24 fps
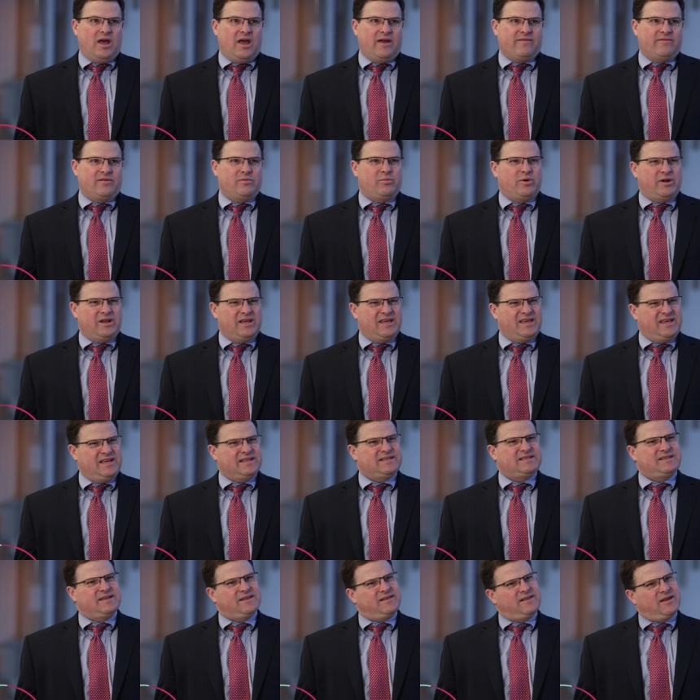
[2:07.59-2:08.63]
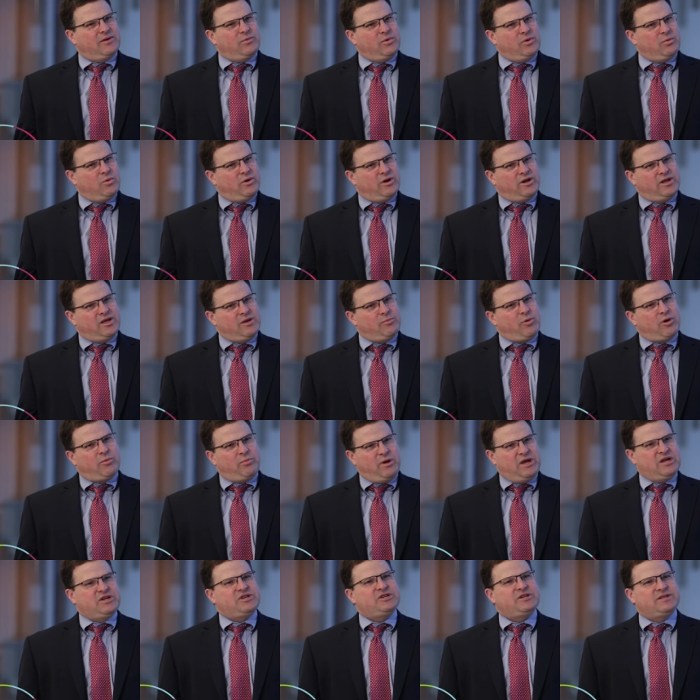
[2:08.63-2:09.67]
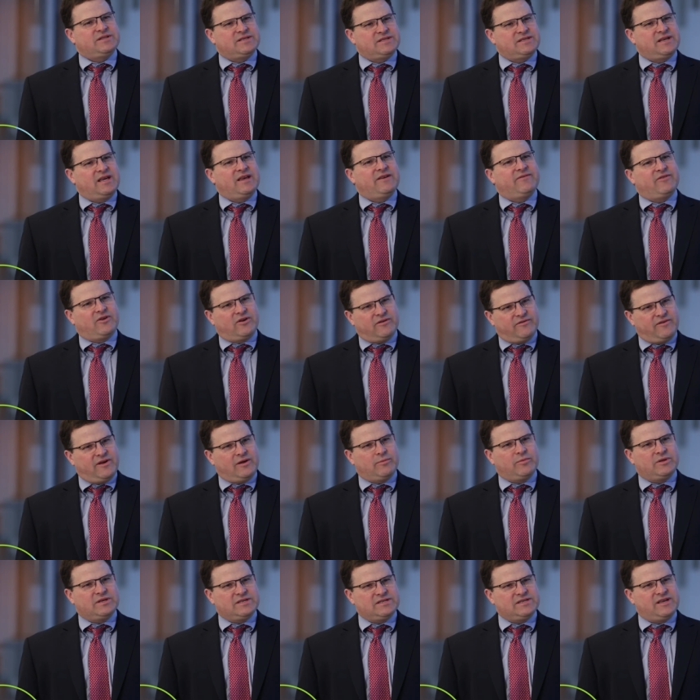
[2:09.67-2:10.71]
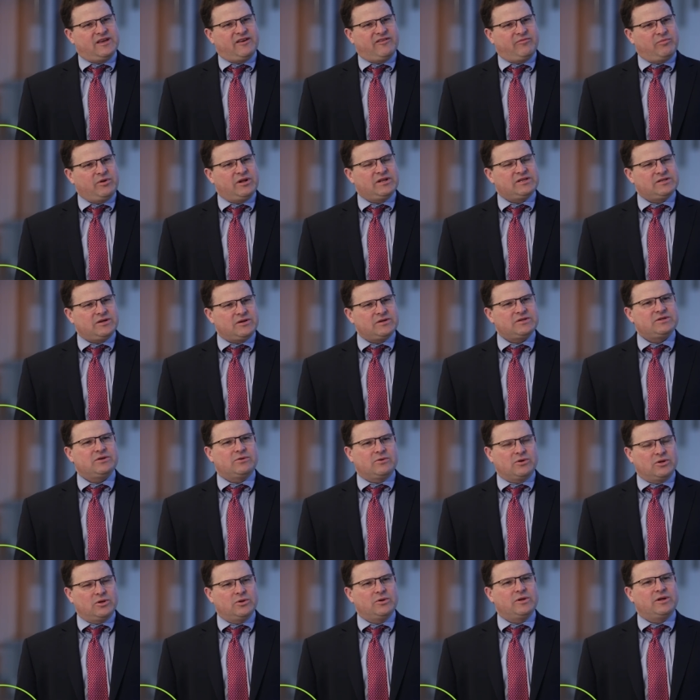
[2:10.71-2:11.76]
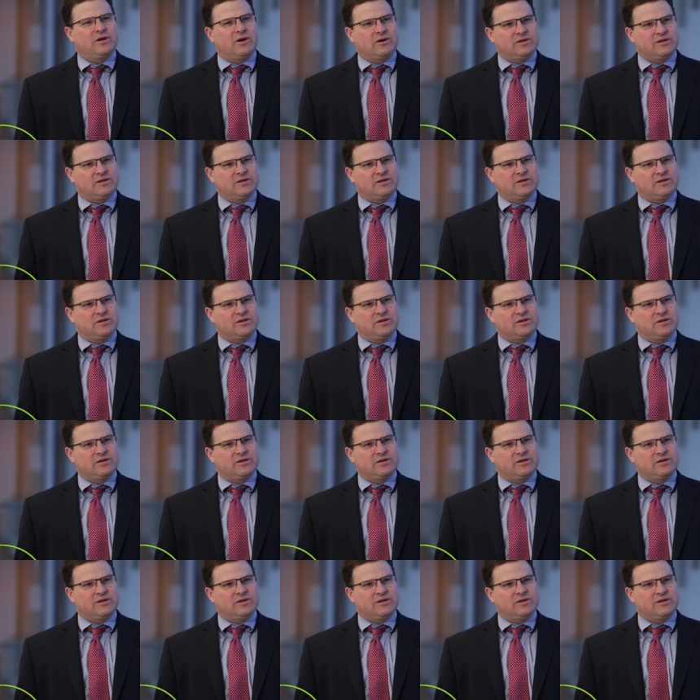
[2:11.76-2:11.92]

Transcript: everybody gets it that we want to keep our patients safe and our families safe, but it's also including